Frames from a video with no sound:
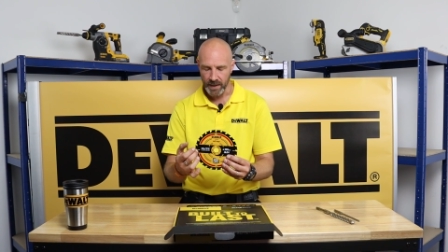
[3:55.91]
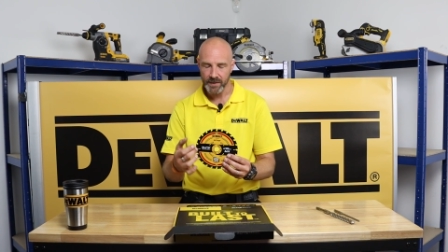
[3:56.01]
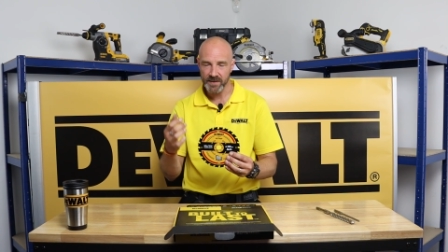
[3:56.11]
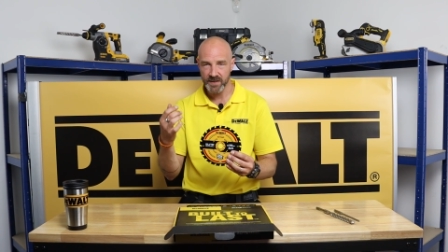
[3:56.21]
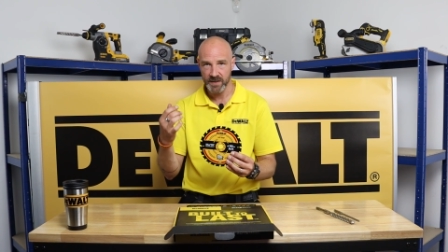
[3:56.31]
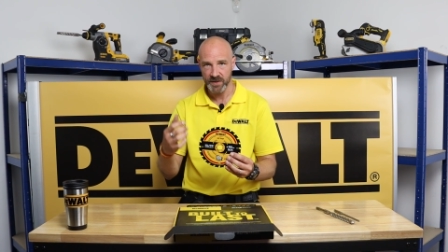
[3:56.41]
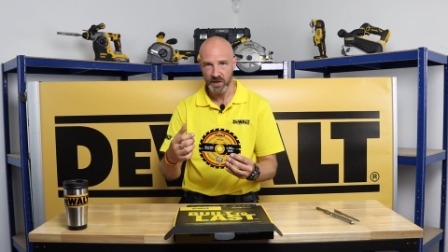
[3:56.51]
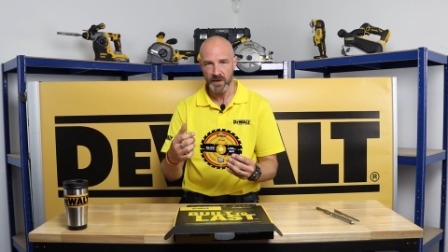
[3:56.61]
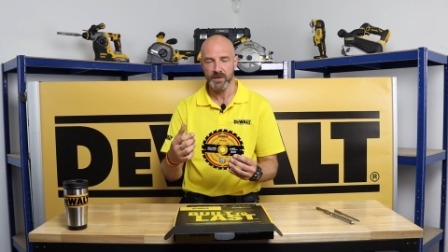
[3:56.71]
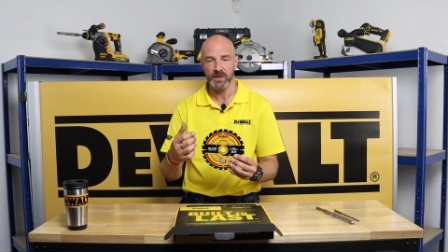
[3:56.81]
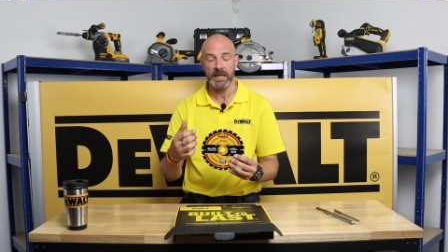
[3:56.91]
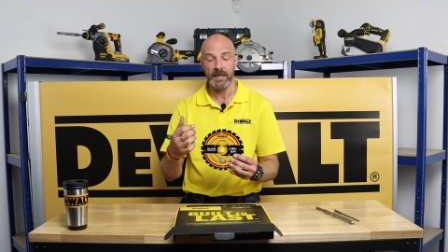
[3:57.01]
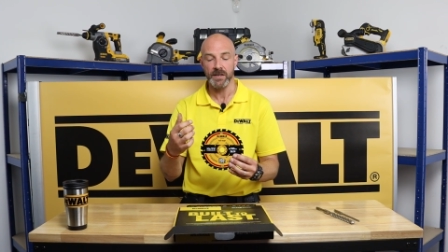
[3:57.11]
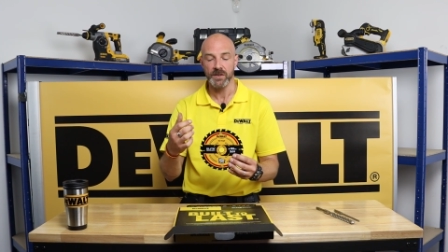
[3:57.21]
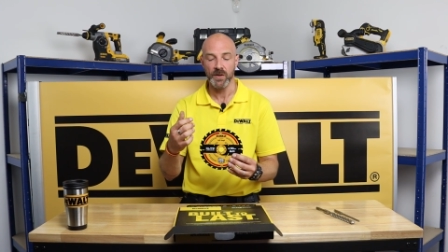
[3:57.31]
This design
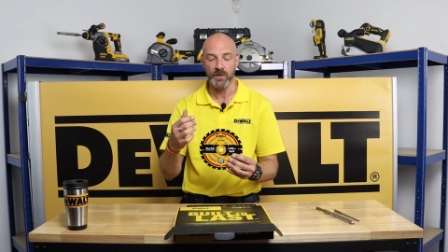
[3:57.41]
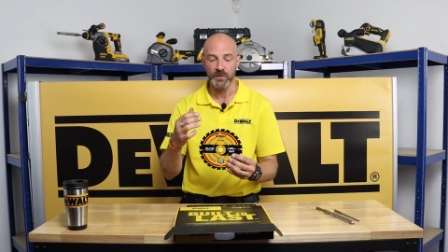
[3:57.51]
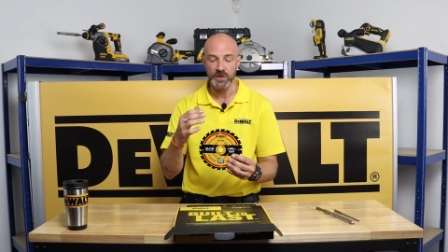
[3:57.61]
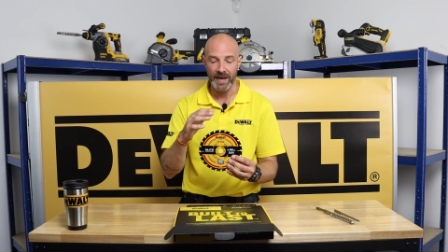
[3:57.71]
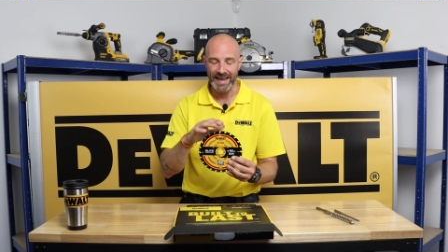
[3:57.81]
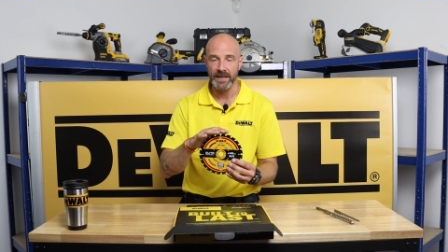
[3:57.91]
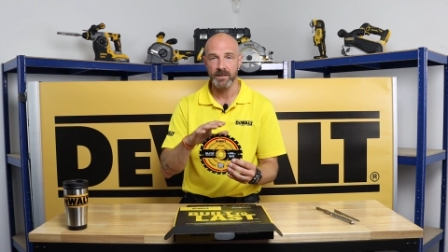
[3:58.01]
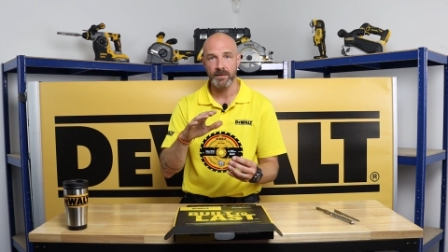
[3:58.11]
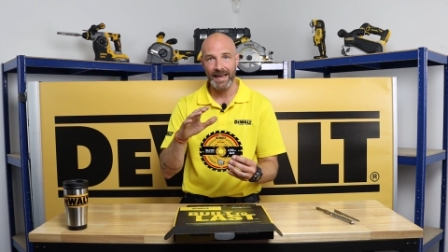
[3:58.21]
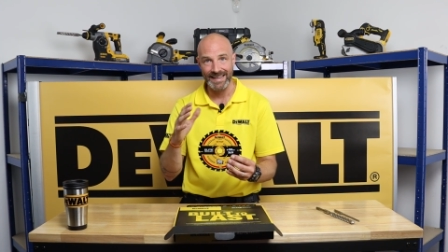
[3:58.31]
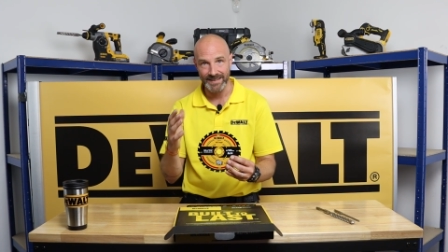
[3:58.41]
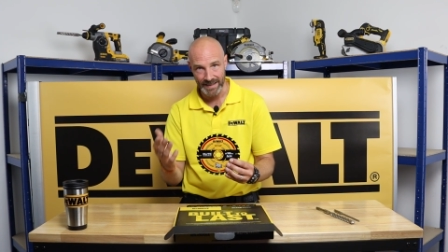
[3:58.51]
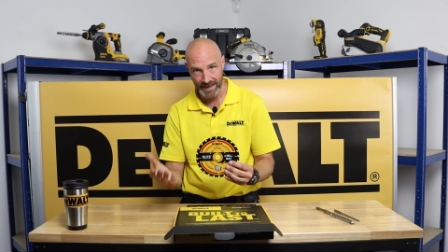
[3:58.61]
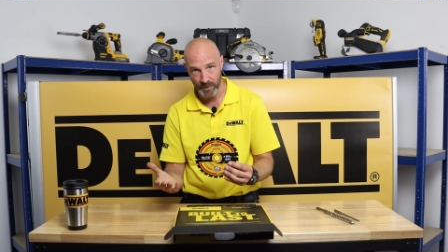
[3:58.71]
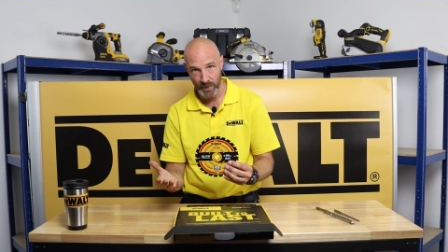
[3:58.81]
is to aid
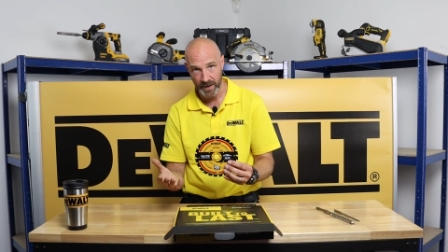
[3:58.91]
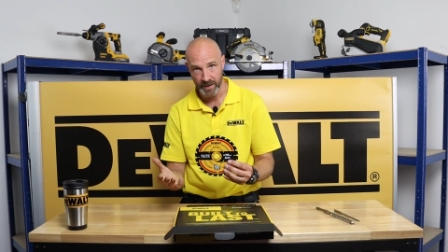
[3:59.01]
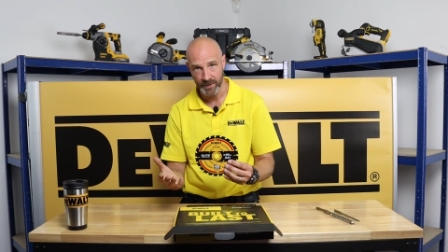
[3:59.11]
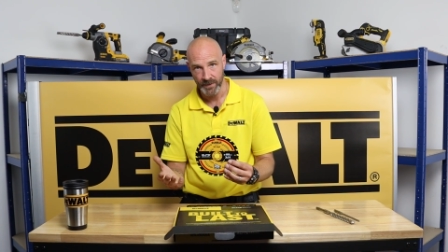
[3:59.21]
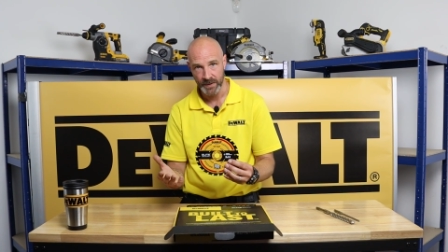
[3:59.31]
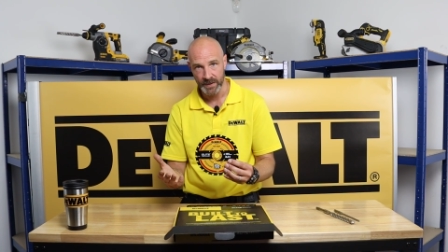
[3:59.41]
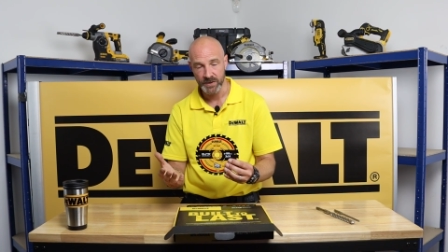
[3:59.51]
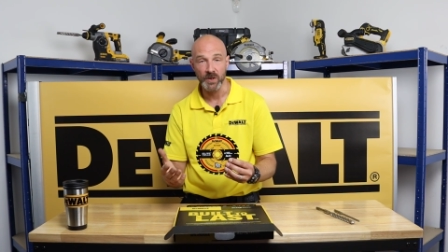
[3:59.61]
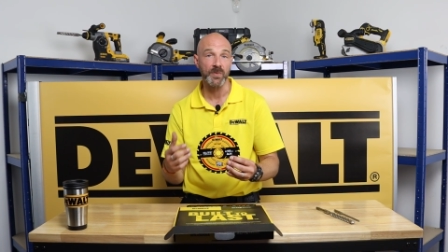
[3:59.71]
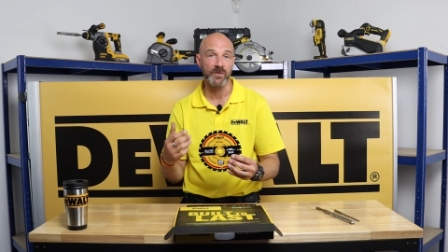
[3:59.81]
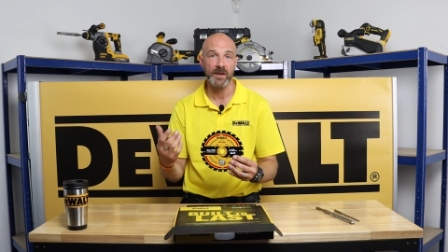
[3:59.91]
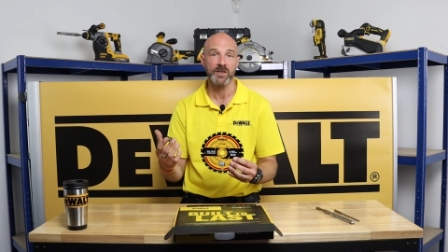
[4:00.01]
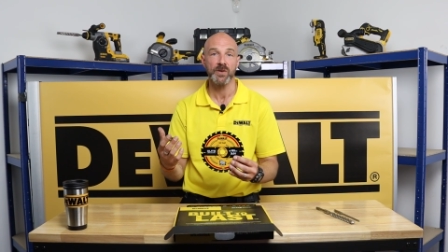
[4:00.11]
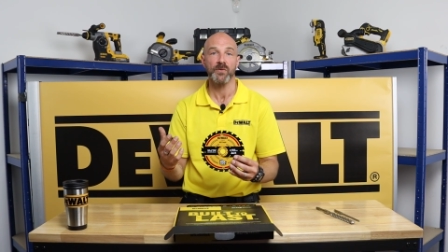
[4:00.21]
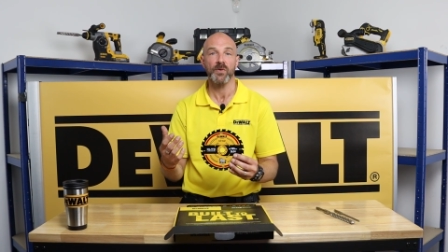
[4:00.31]
anti-kickback, so it
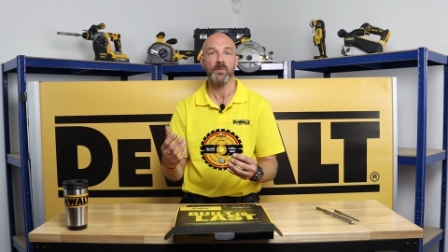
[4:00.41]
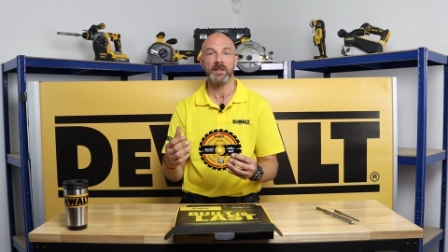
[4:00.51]
prevents you from